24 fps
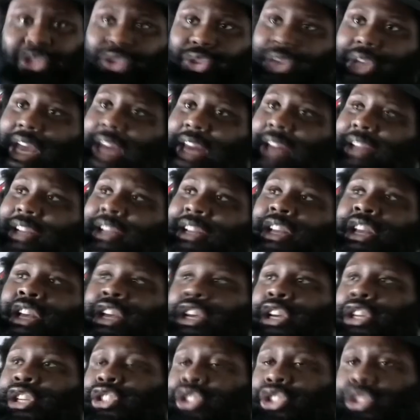You got to
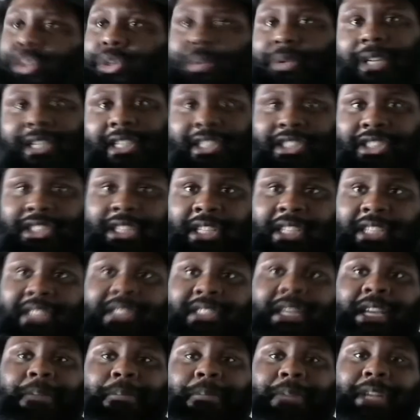show that this
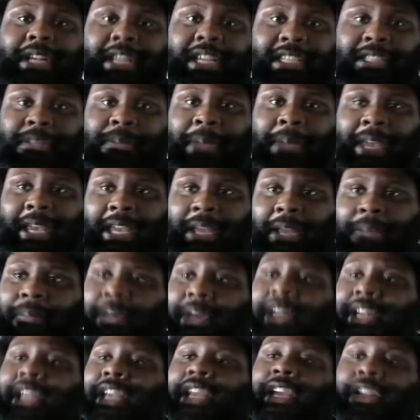company is making
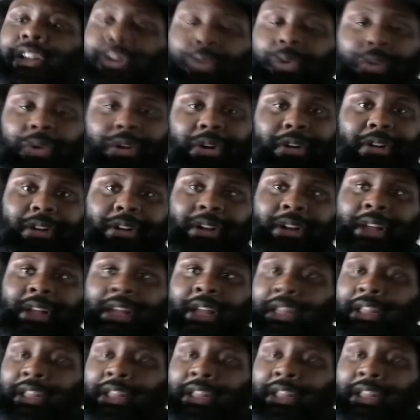money in order